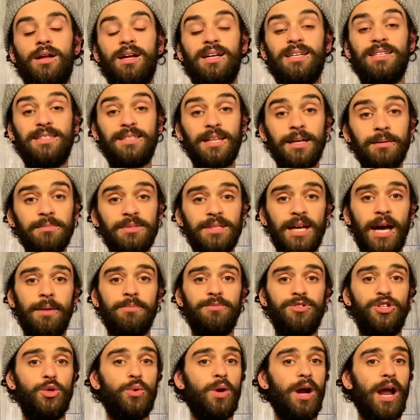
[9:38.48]

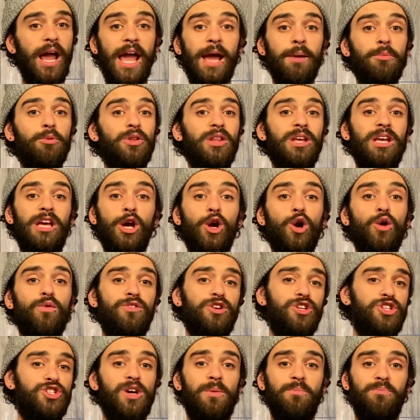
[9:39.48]
Sometimes you are able to get
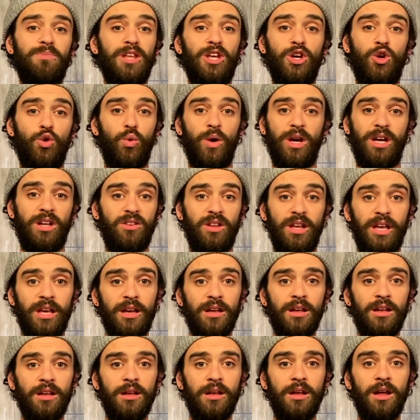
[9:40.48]
over something quickly,
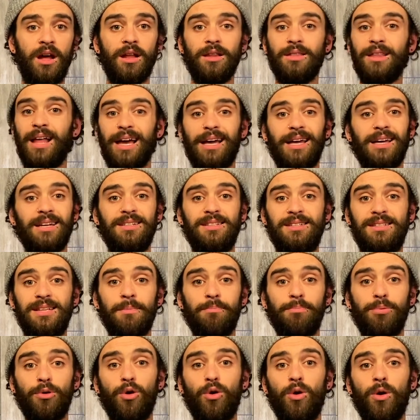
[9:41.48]
like a
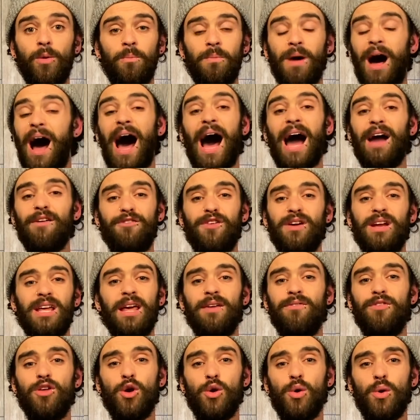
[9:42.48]
simple, I
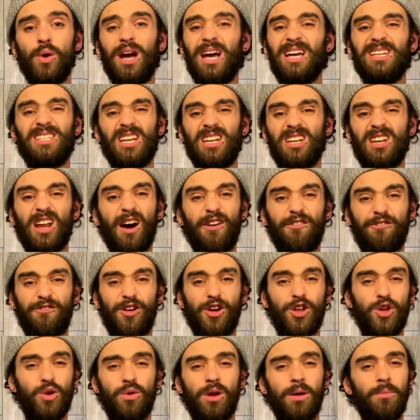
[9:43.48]
forgive you is enough for
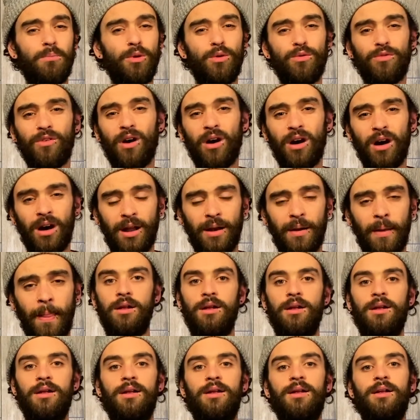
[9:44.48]
you to move on.
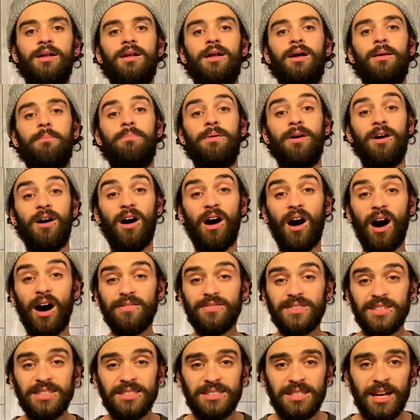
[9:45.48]
But
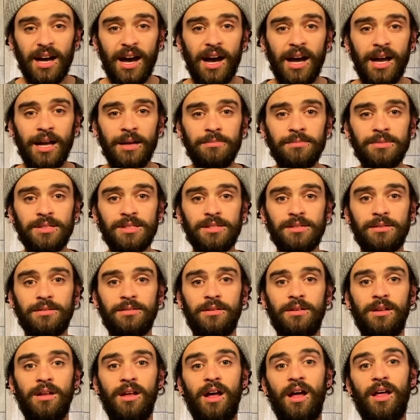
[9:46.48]
oftentimes,
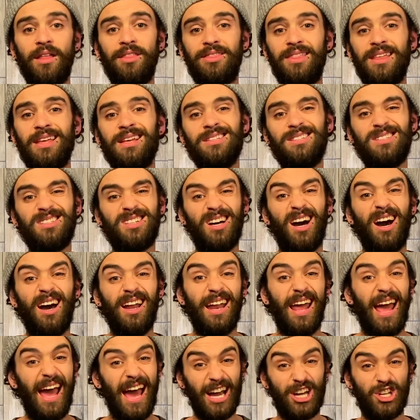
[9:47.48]
things
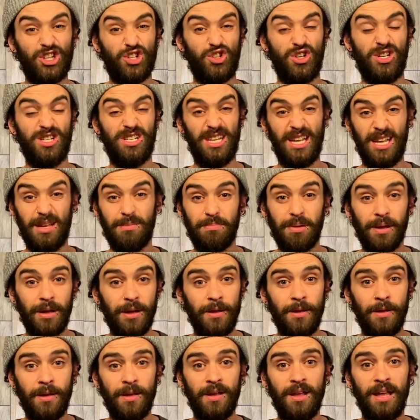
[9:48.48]
cut extra deep.
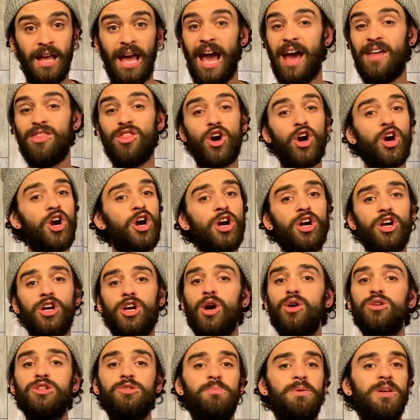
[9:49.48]
And the hurt
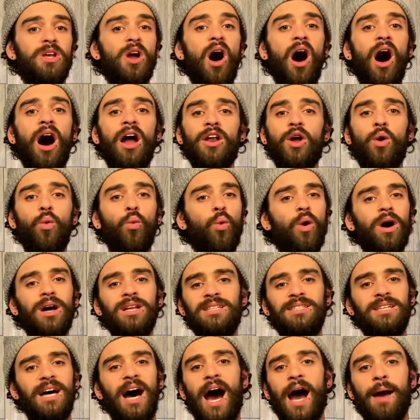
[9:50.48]
goes beyond a
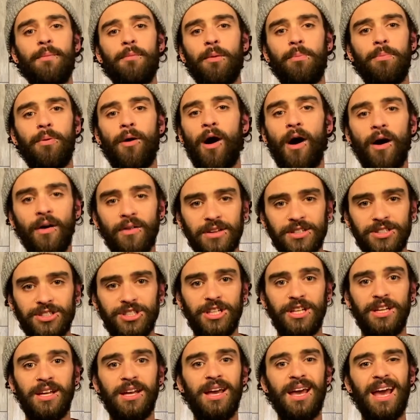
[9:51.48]
one-time
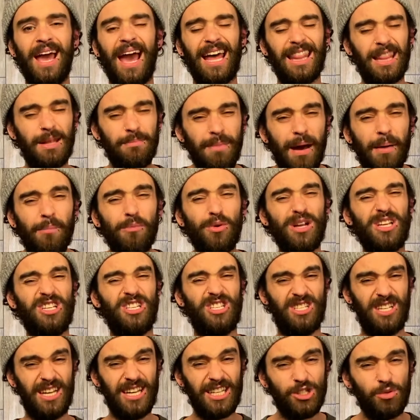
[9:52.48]
apology, and the memory
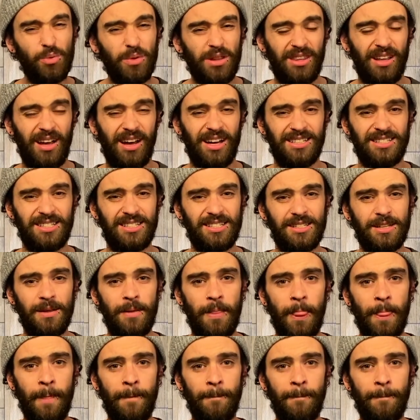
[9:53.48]
sticks with us.